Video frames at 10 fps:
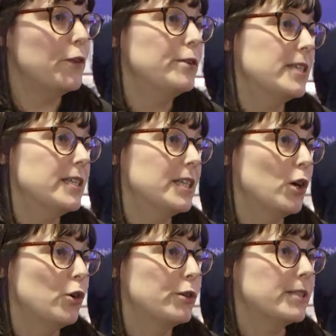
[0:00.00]
few
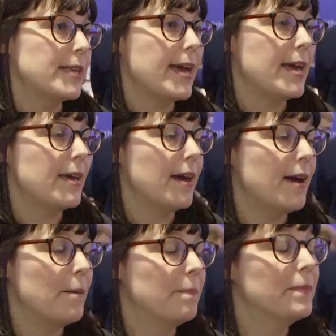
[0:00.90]
CTOs say
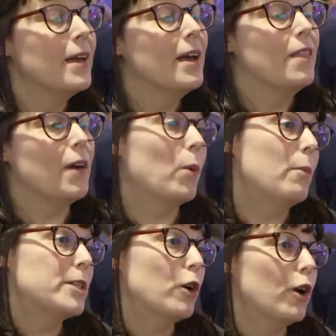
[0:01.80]
that
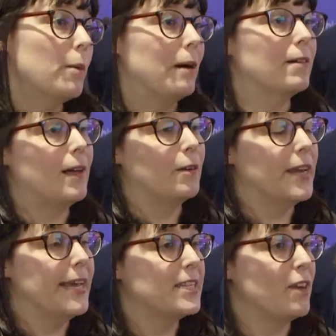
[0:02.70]
when we talk about cloud
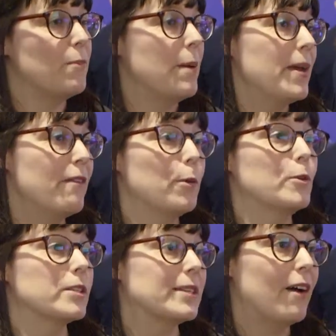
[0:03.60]
native, maybe
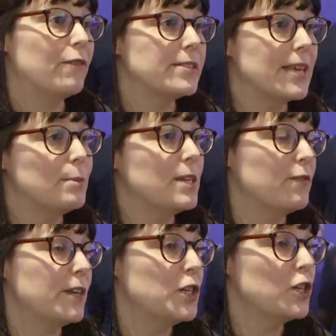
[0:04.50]
everyone doesn't have the same
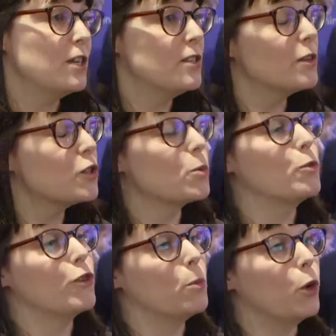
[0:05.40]
definition. So I was just
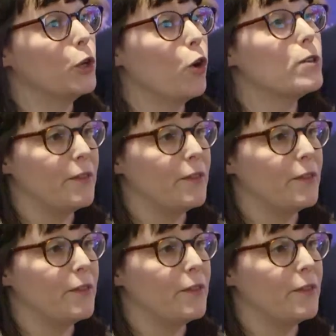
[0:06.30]
wondering what your